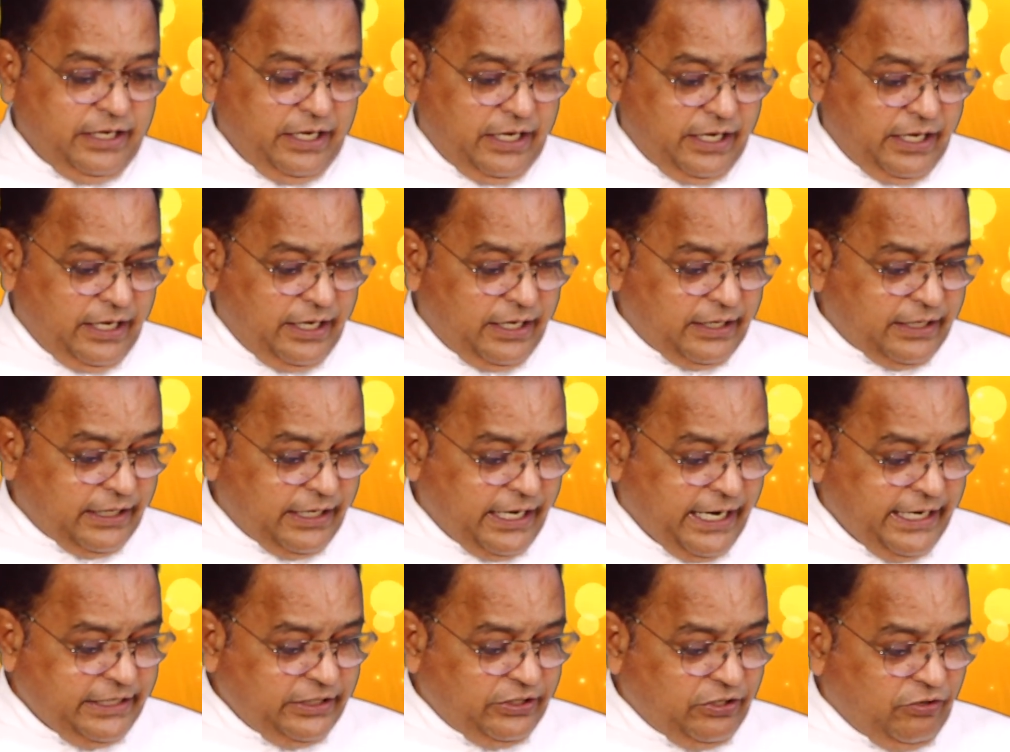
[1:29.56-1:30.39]
a
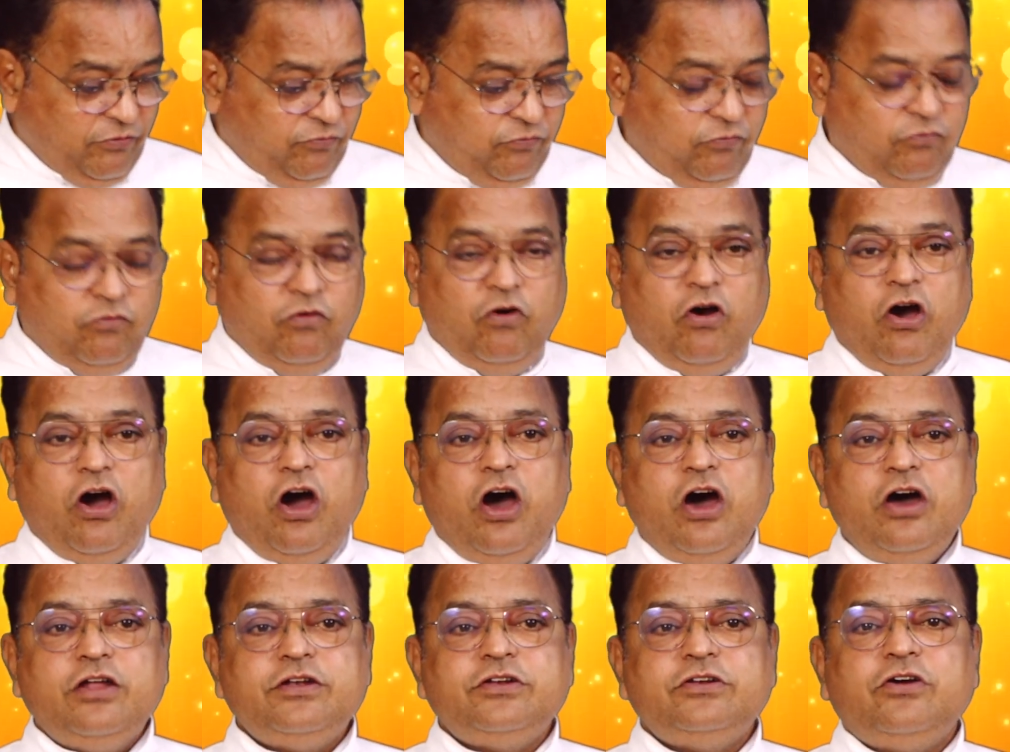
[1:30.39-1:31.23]
kind of
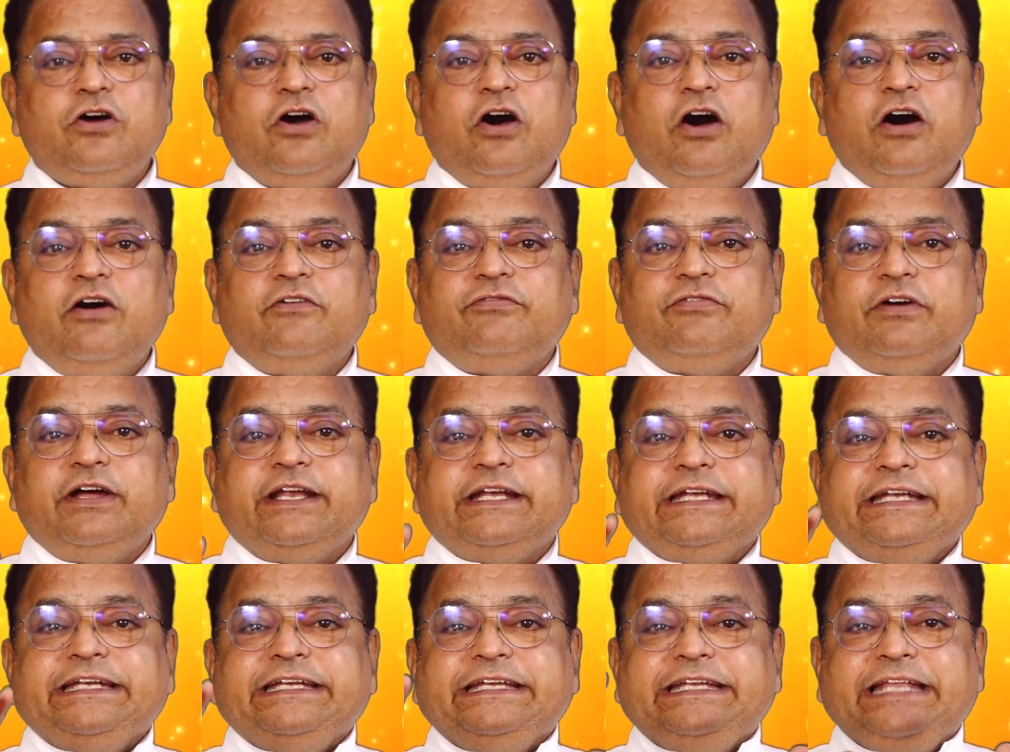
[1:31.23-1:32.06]
warn of
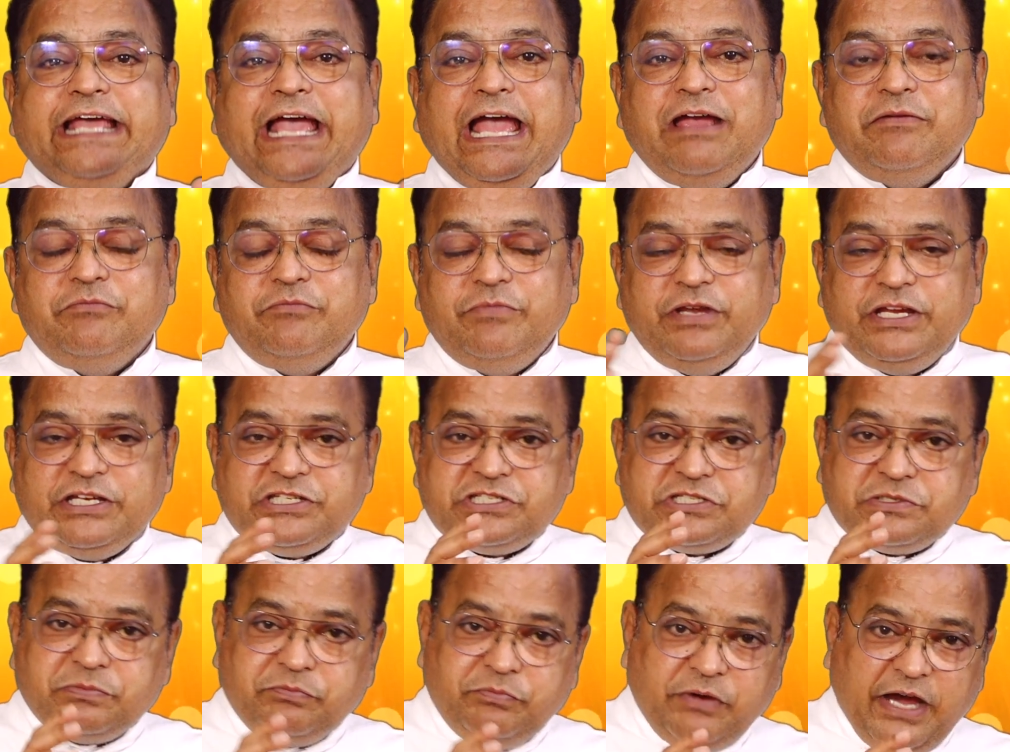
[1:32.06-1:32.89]
a
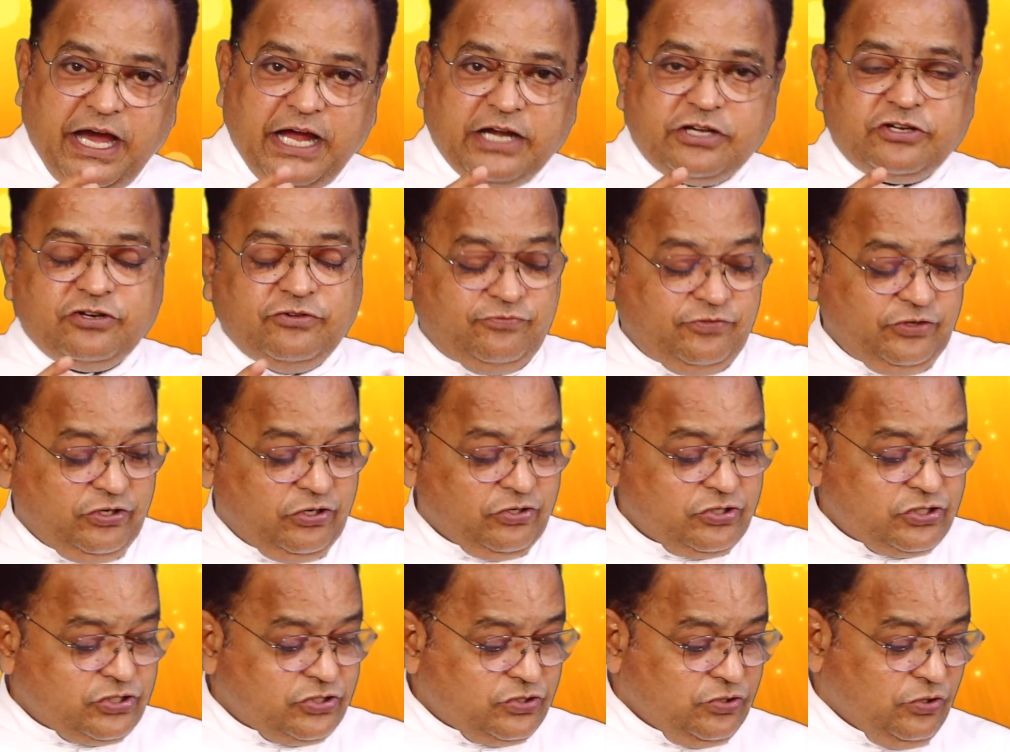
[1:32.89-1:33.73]
damaged part of
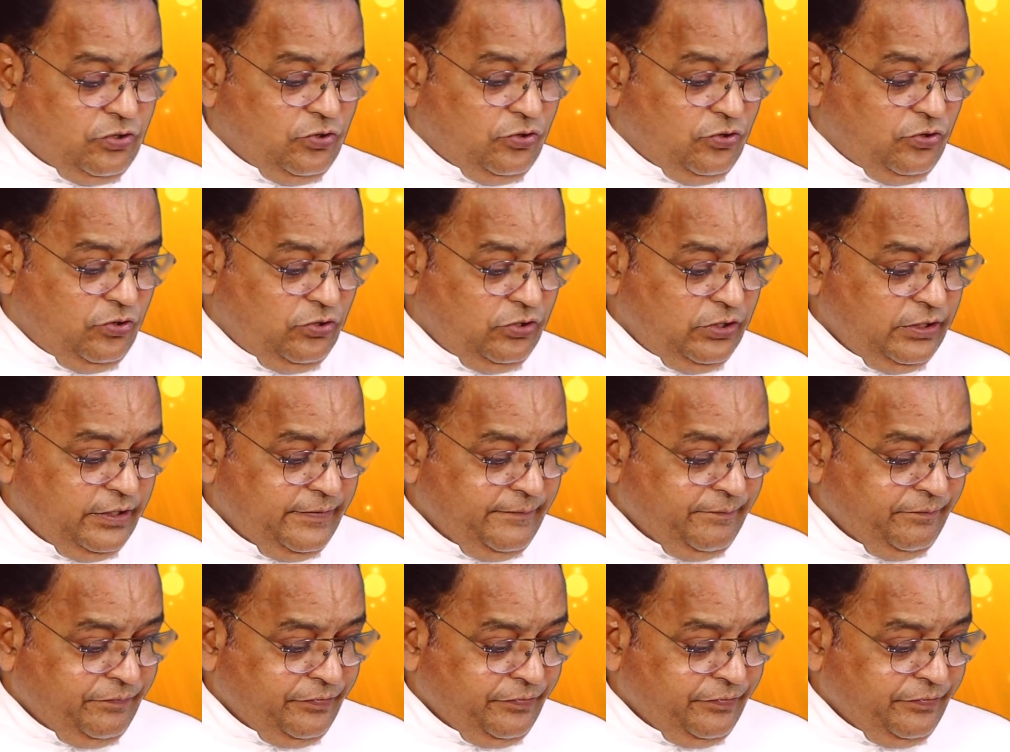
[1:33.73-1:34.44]
your soul.